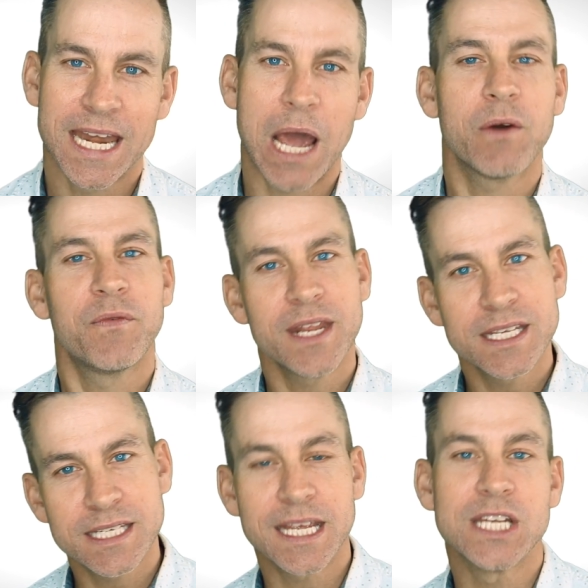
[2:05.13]
Now, if it
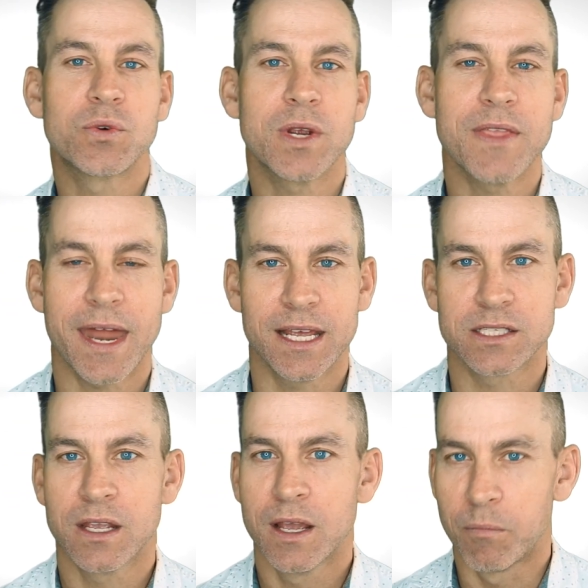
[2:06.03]
is an injury that
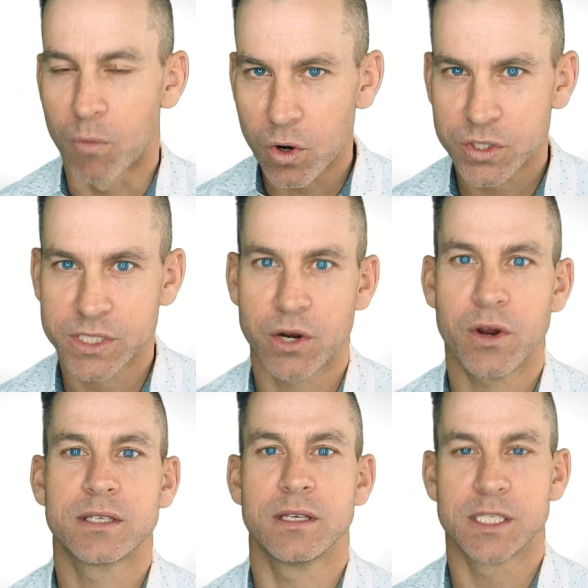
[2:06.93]
is more
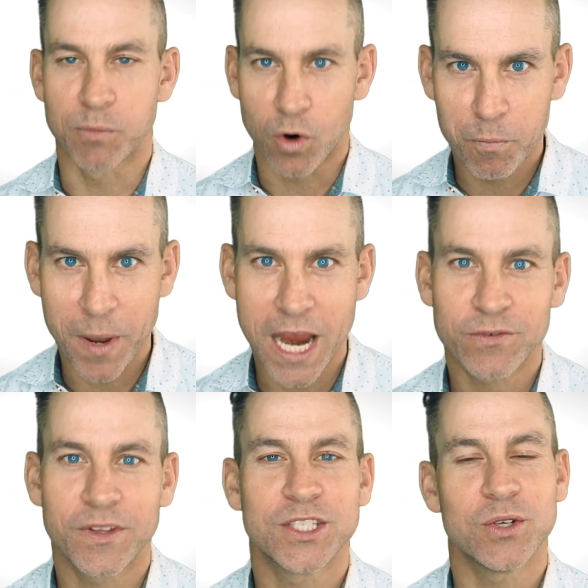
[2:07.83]
serious, that's more
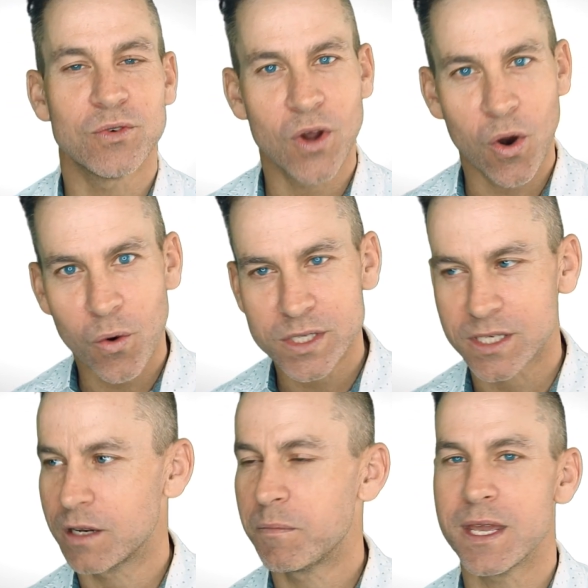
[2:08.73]
painful, that you know is
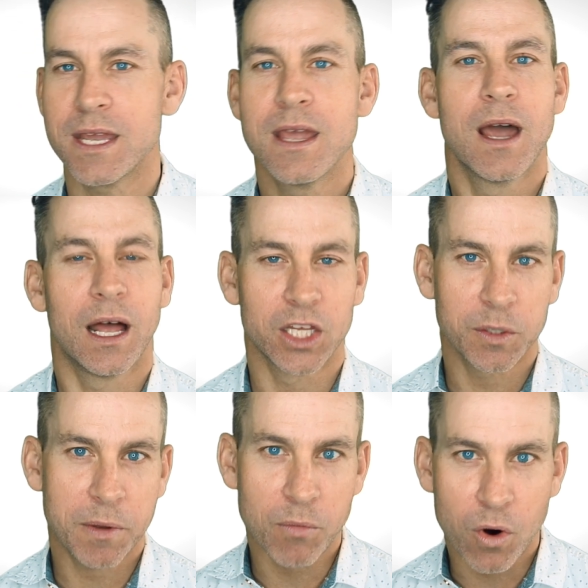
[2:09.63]
going to be a
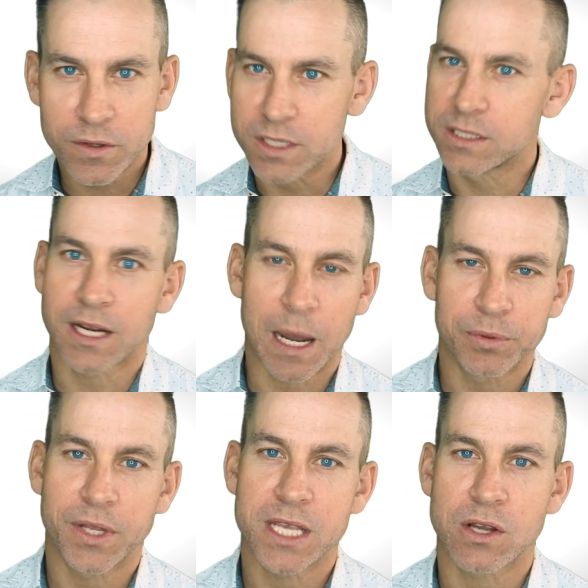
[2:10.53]
little bit more than just a
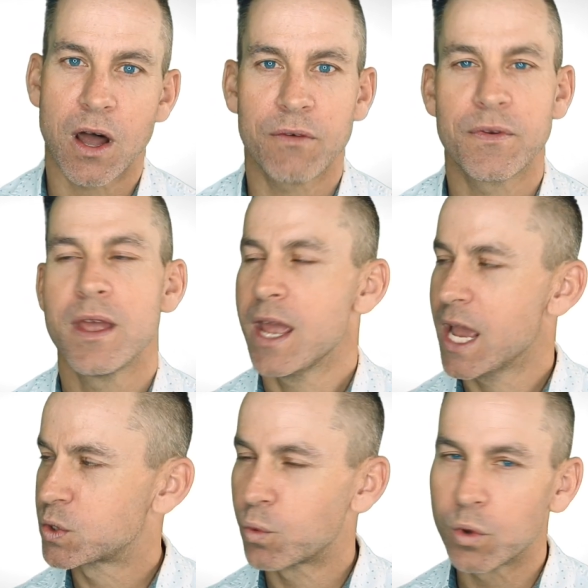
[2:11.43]
couple days off,
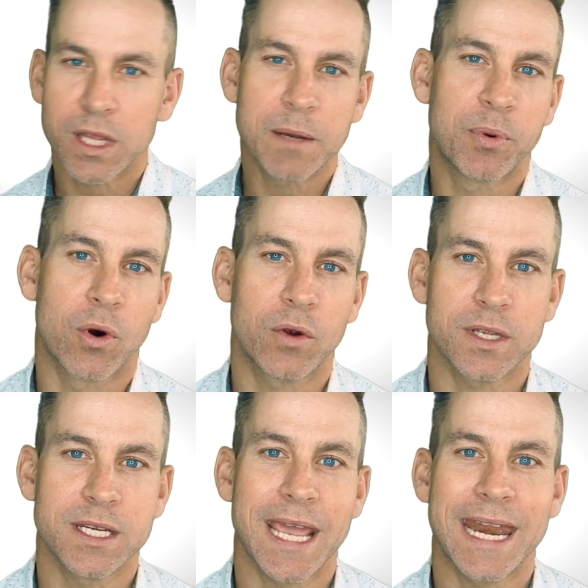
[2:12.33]
it's really important
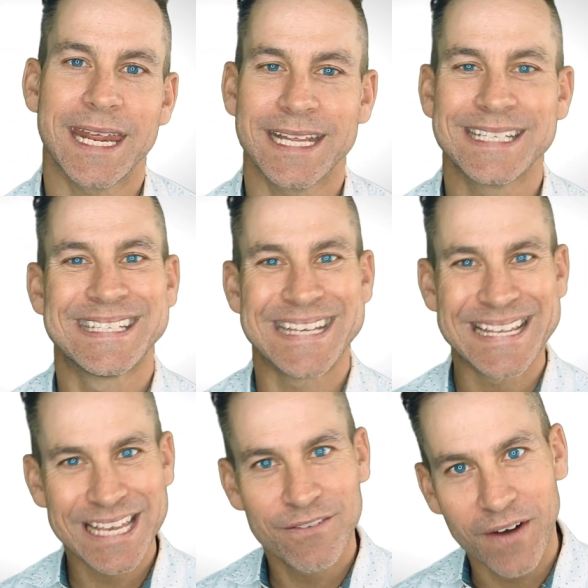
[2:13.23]
that you get in and seek the